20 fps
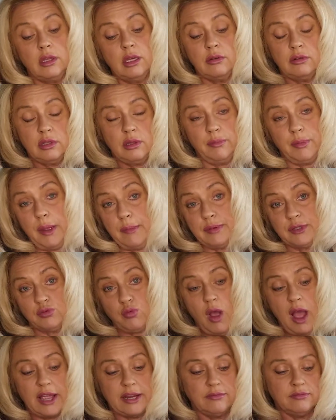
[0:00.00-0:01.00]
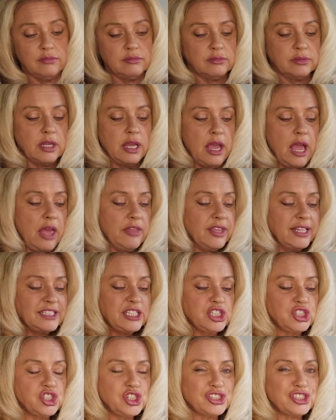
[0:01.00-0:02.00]
The paper's white. This
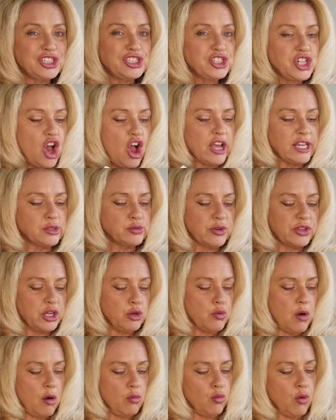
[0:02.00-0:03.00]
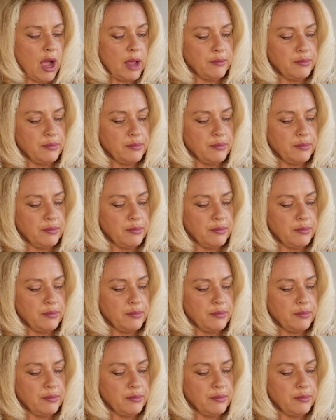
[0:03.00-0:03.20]
is just a choice whether you want white